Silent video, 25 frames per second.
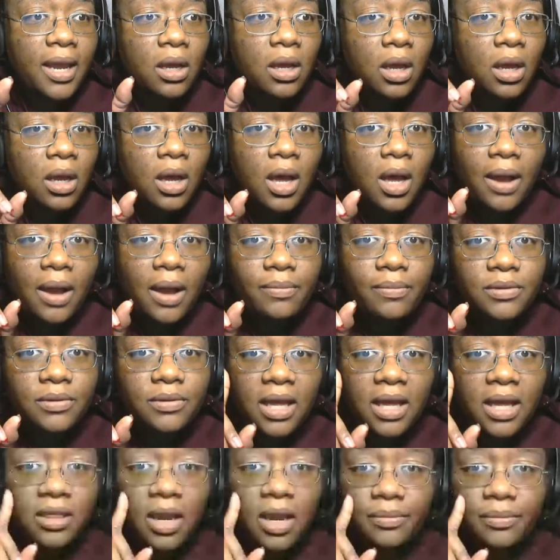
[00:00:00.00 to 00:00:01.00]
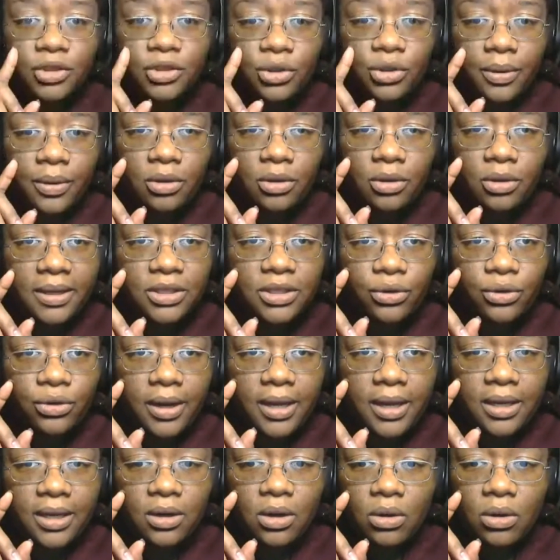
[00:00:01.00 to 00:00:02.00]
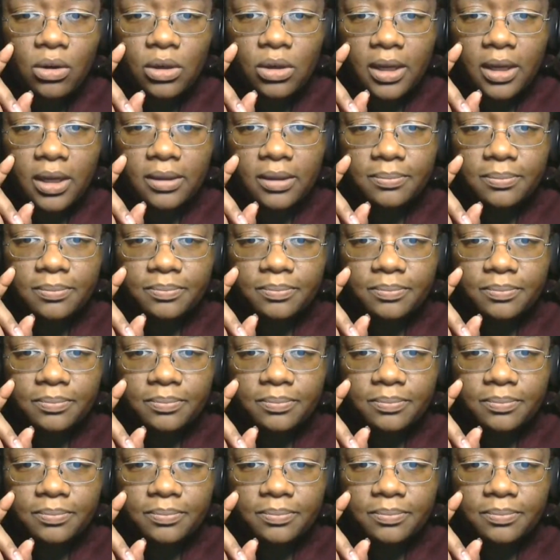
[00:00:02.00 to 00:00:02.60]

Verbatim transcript: I was. I thought I was showing you my screen. Hold on.